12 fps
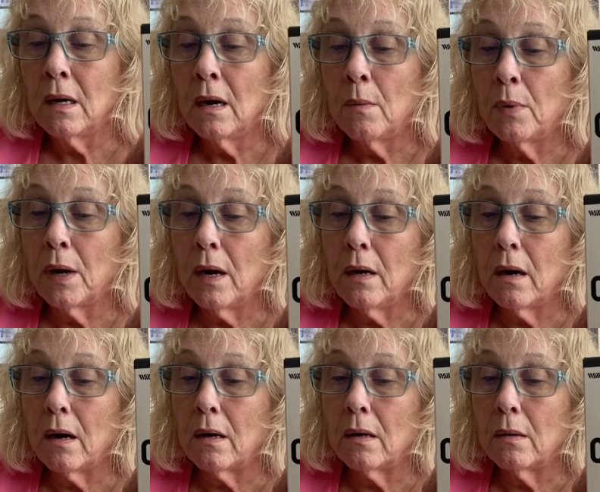Brought
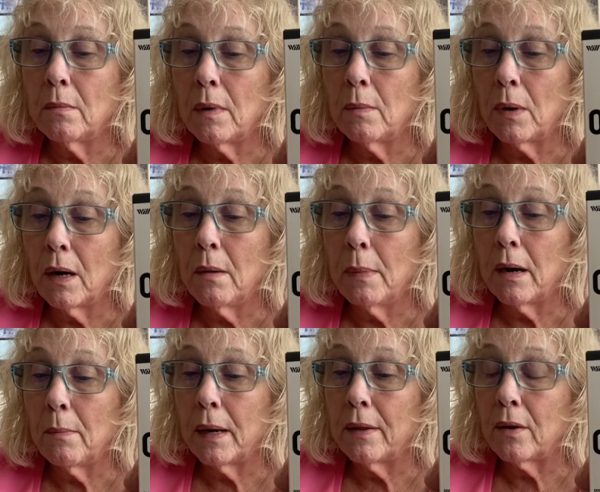on brought about
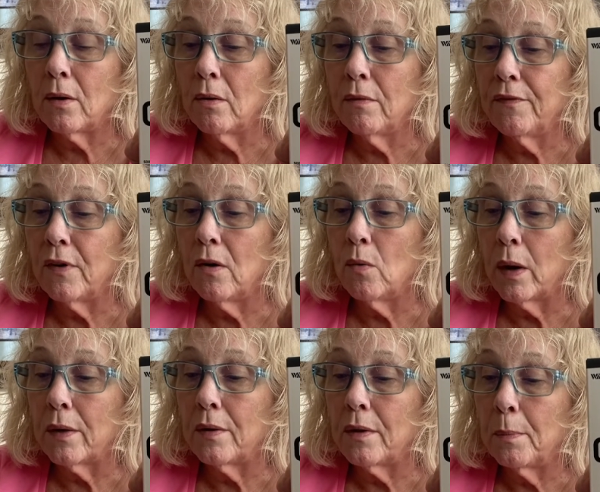by the cold fall
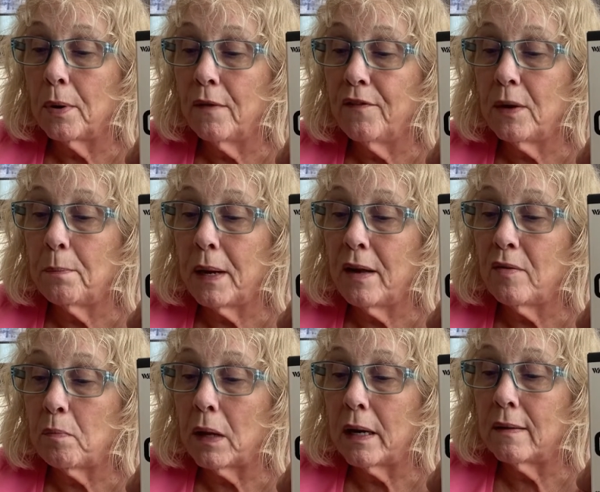weather, the perfect base
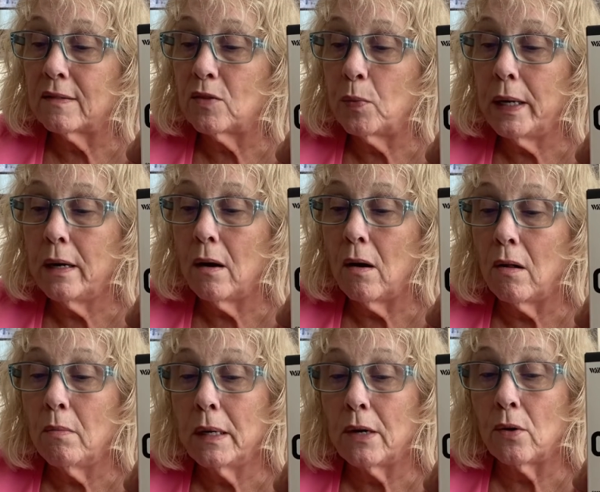blend of sweet
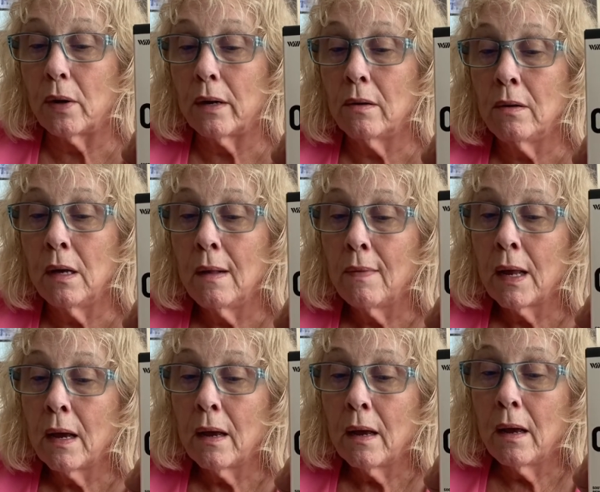almond oil,
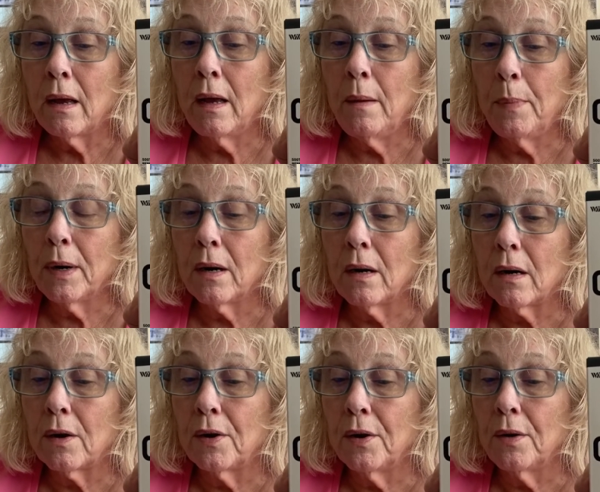apricot
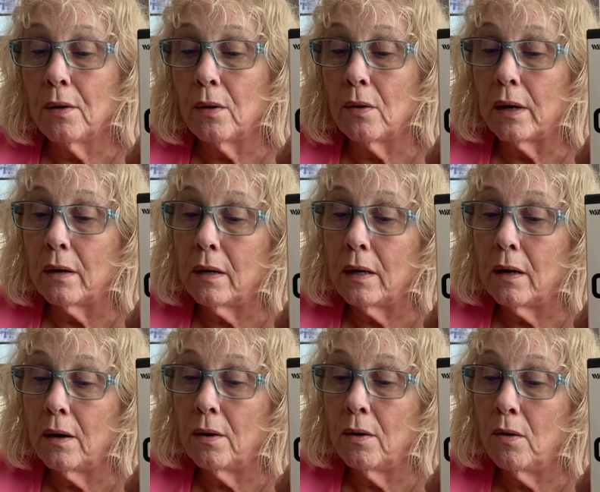kernel oil, and
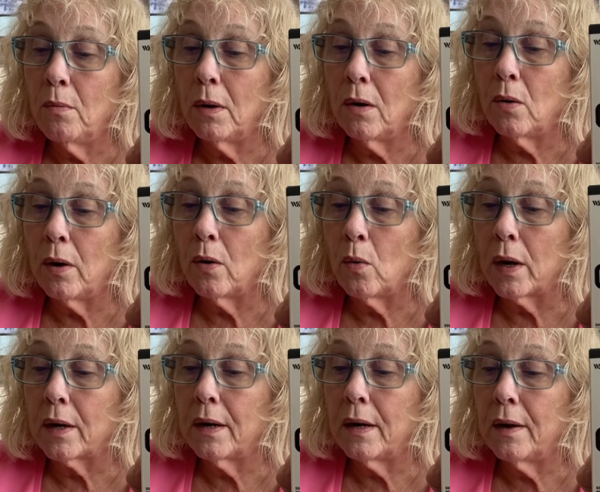jojoba oil work
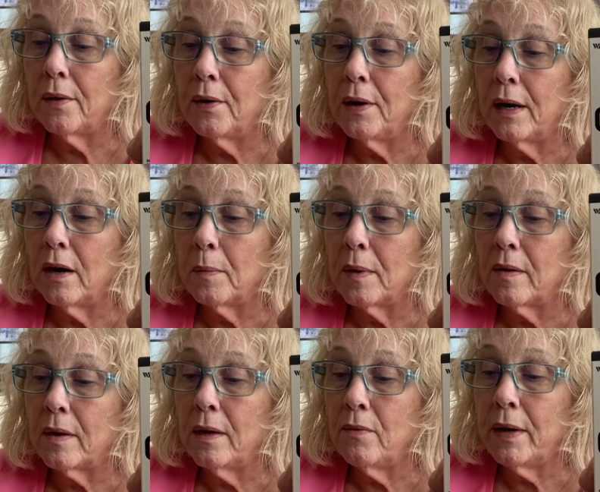together to help the
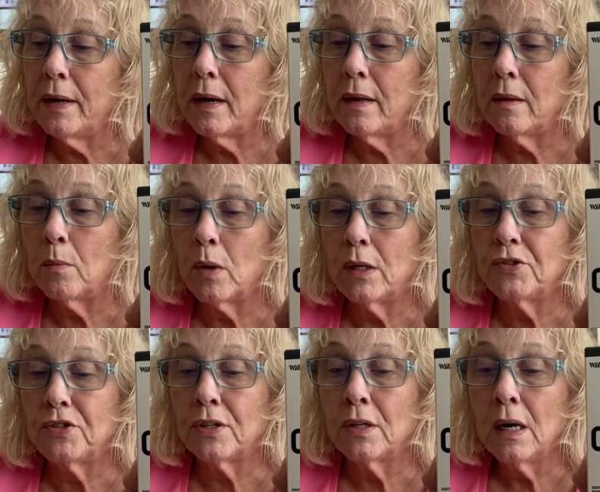skin retain the
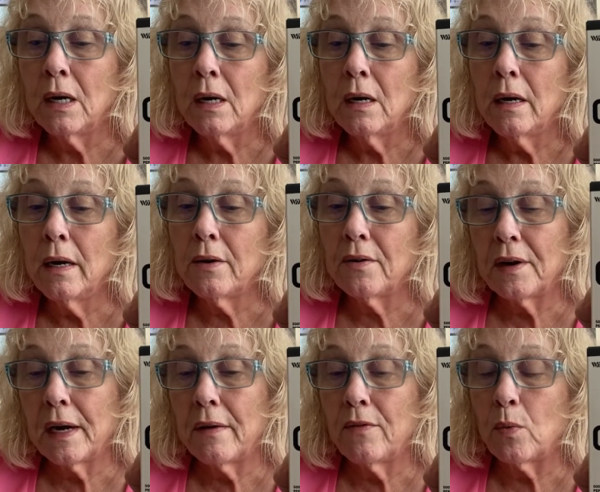moisture it
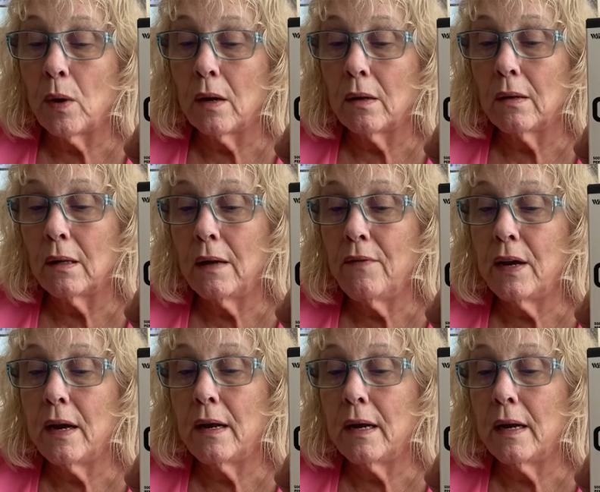craves while
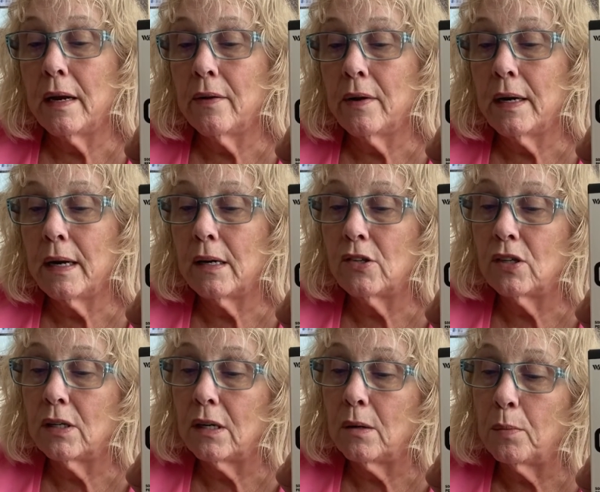alleviating irritation
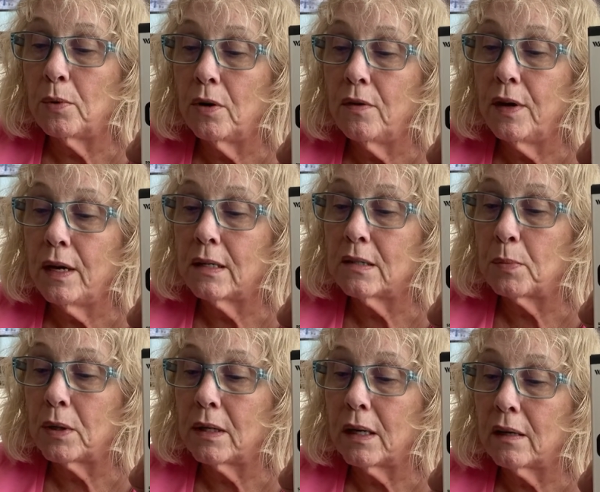and improving its
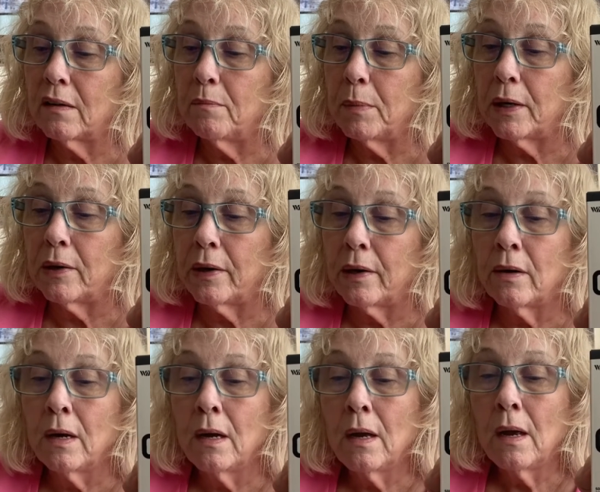protective barrier.
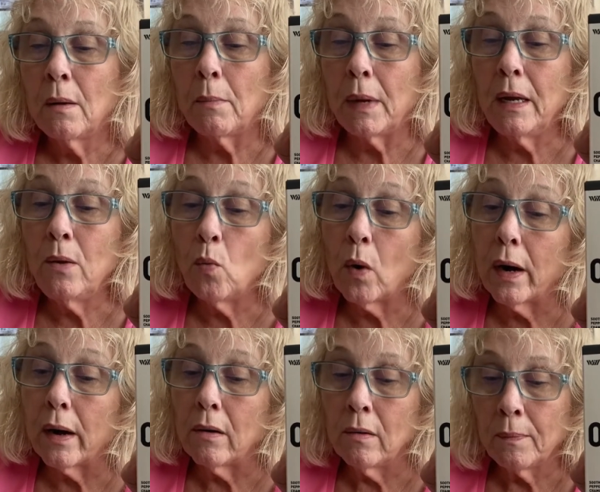
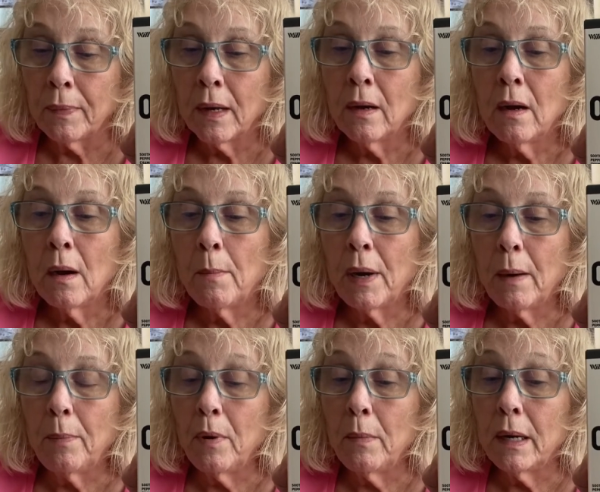Meanwhile,
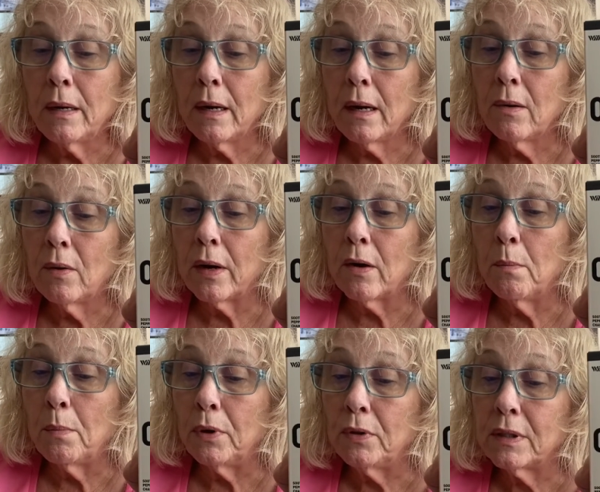peppermint oil
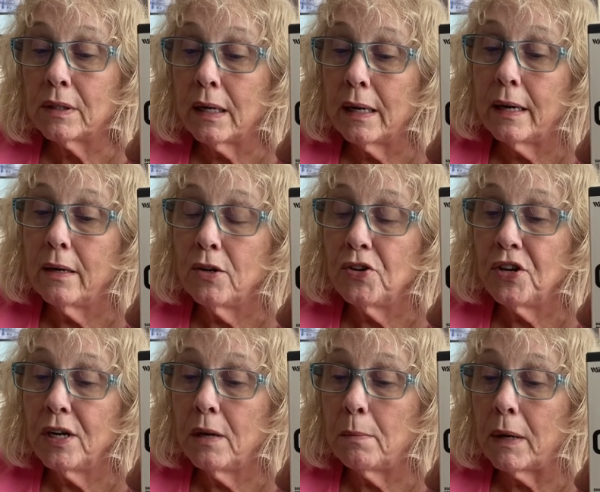boosts
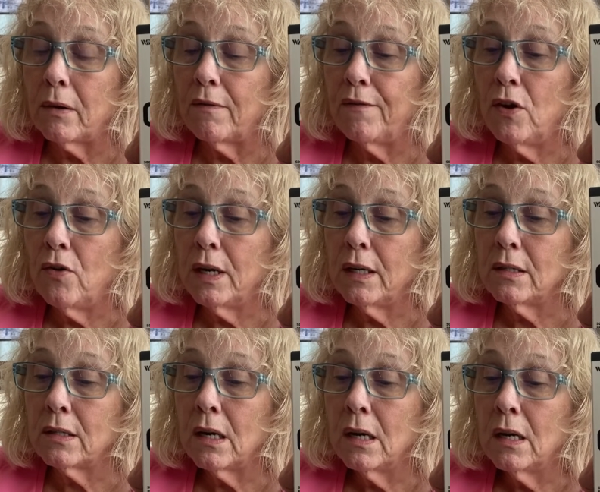energy and mental focus.
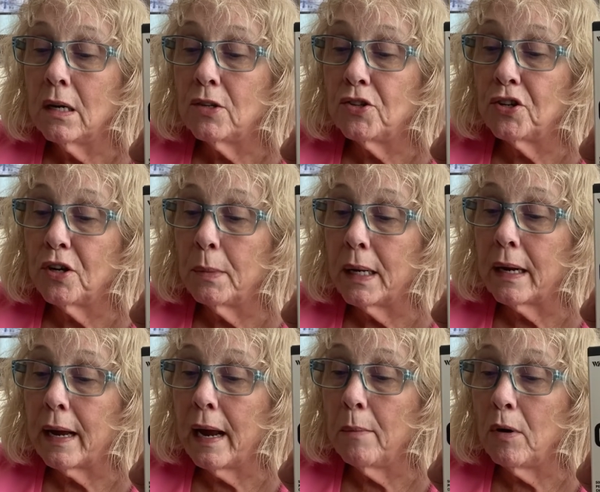German
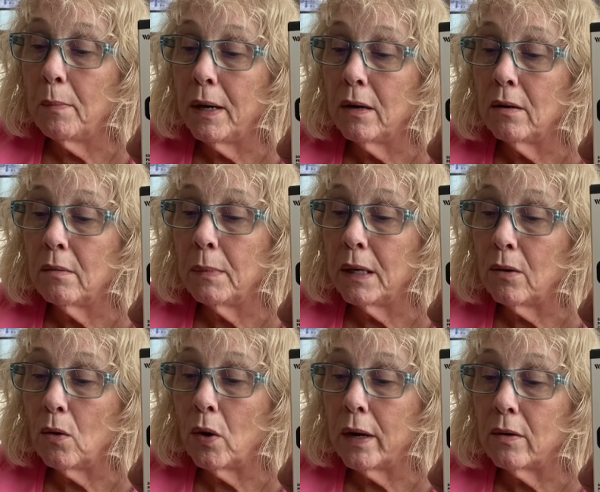chamomile
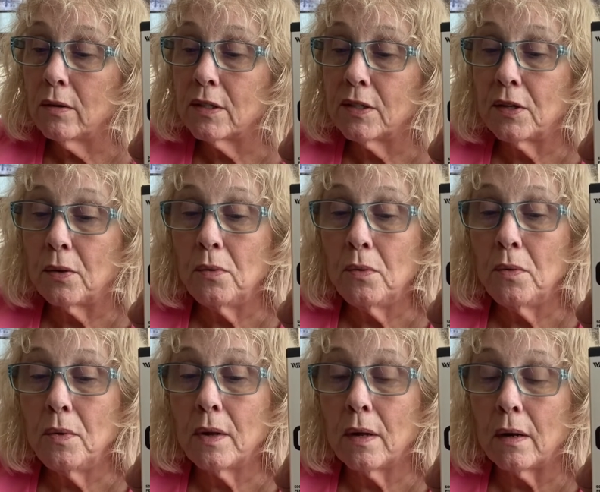oil
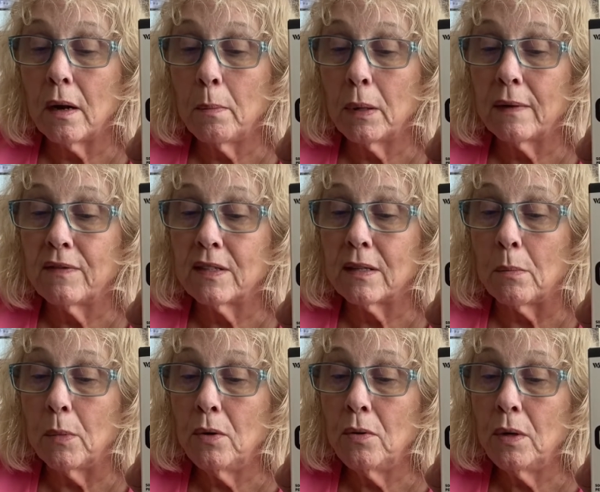soothes and uplifts the
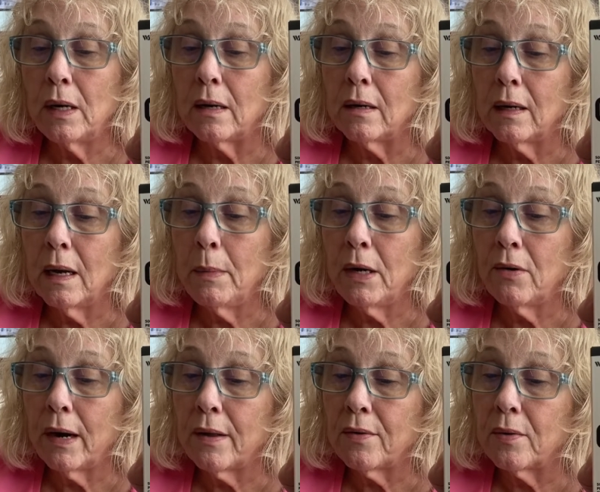mood, and
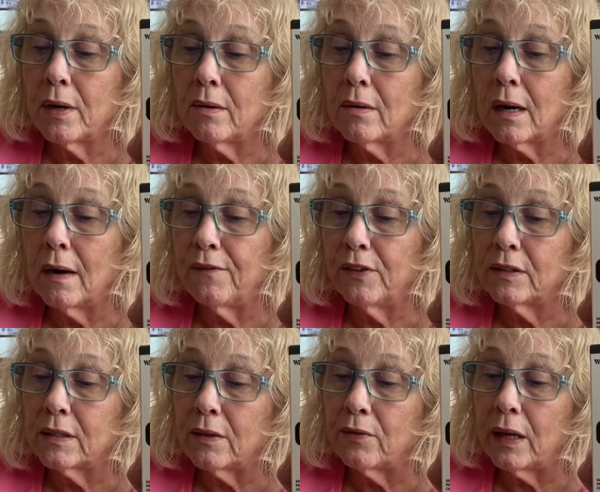lemongrass oil comforts
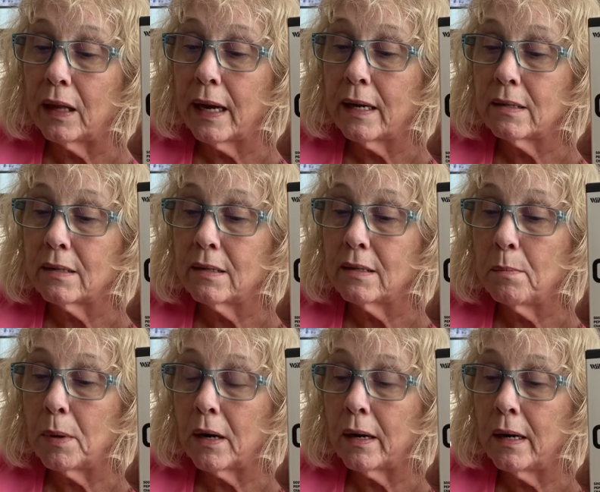and relaxes the
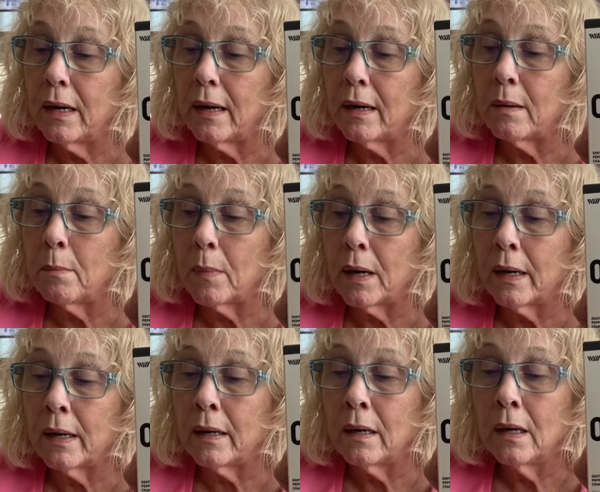body and mind.